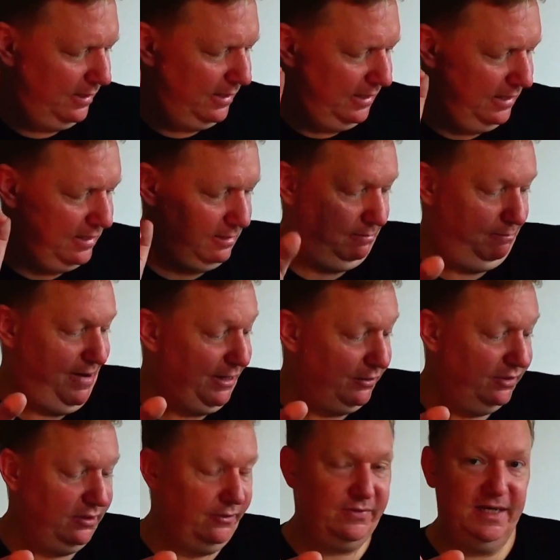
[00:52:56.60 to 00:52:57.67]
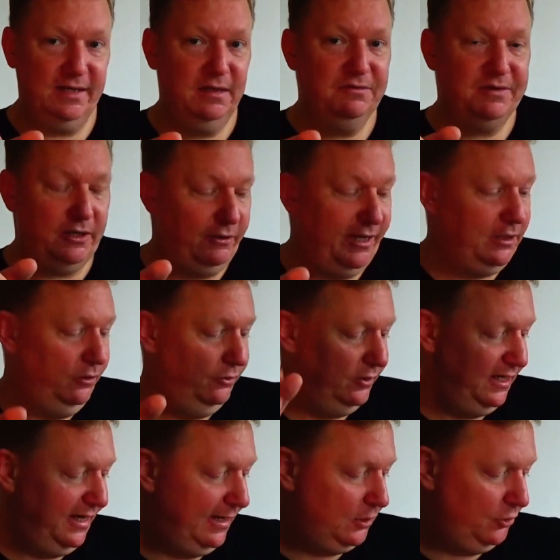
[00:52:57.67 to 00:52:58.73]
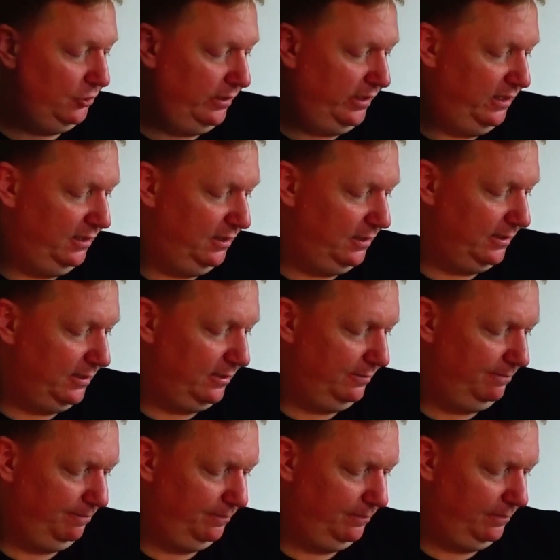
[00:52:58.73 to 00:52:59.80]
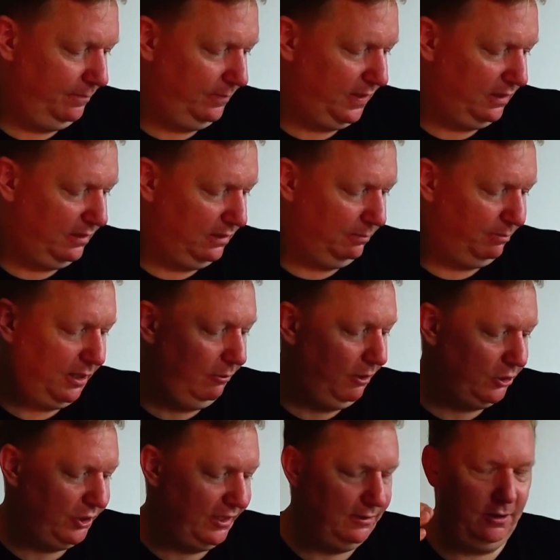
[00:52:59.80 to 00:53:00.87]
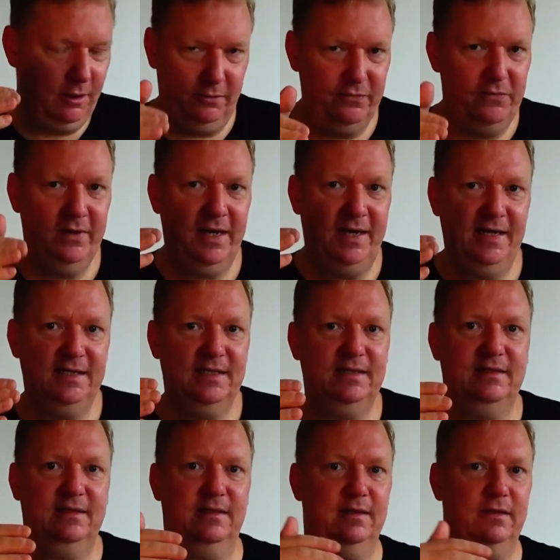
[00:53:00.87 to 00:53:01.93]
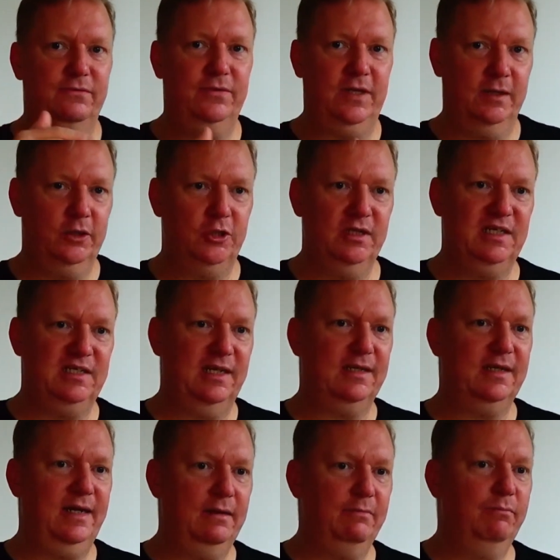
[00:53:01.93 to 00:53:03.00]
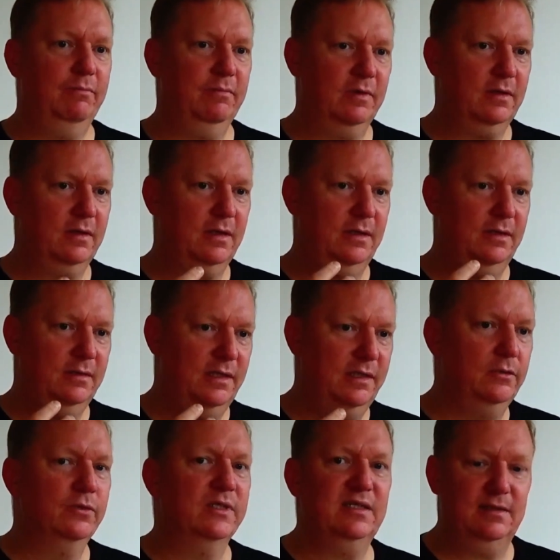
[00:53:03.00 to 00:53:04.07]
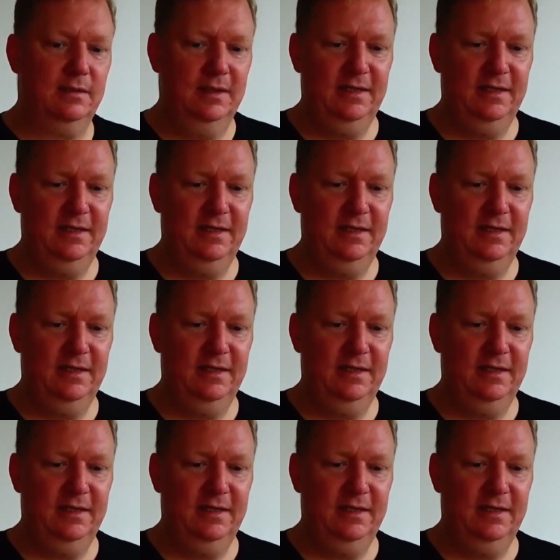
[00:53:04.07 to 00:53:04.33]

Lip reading: in Microsoft Active Directory, actually, the PowerShell often has functions that can use